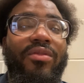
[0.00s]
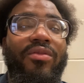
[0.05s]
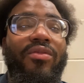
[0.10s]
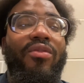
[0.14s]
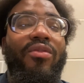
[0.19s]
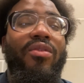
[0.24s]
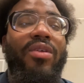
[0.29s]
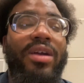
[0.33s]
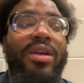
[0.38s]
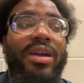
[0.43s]

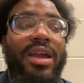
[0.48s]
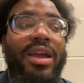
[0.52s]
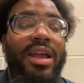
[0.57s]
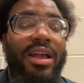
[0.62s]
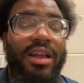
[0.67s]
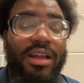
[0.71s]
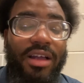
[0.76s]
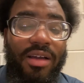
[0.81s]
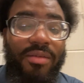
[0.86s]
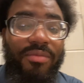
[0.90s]
for
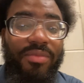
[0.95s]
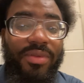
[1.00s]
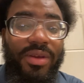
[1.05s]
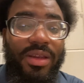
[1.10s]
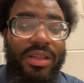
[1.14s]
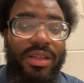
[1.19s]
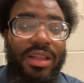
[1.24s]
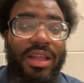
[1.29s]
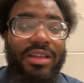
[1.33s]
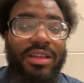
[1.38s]
a
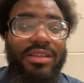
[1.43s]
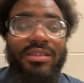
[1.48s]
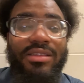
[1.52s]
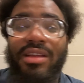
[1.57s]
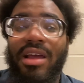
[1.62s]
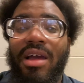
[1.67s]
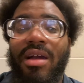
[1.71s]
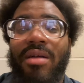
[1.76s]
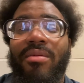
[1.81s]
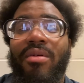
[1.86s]
company that's
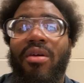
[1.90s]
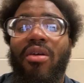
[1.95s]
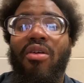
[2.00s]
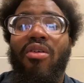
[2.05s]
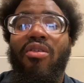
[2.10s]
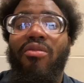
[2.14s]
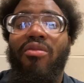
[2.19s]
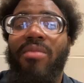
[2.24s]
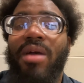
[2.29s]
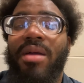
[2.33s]
not
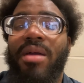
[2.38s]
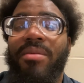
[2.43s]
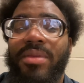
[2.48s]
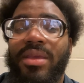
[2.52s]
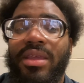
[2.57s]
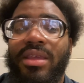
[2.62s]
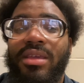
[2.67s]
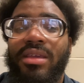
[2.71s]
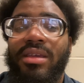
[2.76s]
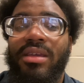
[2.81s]
owned by
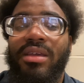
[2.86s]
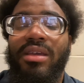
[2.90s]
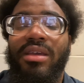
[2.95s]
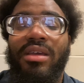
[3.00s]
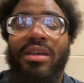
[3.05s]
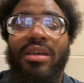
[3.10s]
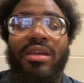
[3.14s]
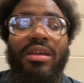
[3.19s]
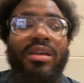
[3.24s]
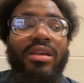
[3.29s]
me
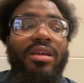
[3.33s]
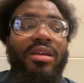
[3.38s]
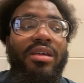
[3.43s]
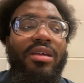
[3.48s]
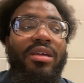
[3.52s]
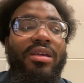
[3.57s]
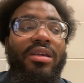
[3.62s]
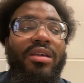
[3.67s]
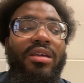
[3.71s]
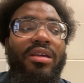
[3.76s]

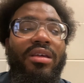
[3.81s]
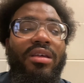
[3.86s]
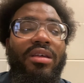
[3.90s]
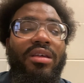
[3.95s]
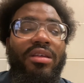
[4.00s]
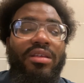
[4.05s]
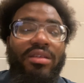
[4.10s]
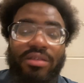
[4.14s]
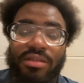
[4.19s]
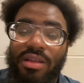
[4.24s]

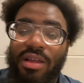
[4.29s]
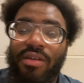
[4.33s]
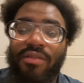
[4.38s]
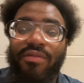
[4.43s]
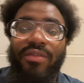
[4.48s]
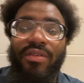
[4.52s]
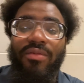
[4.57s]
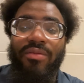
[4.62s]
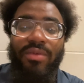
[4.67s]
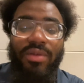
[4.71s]
is
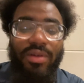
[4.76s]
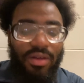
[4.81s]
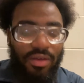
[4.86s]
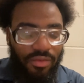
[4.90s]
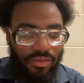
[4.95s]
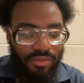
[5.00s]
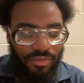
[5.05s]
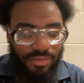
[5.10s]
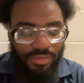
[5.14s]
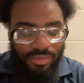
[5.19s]
definitely one
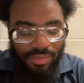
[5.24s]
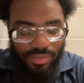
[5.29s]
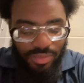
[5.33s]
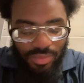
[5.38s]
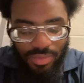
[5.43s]
of them.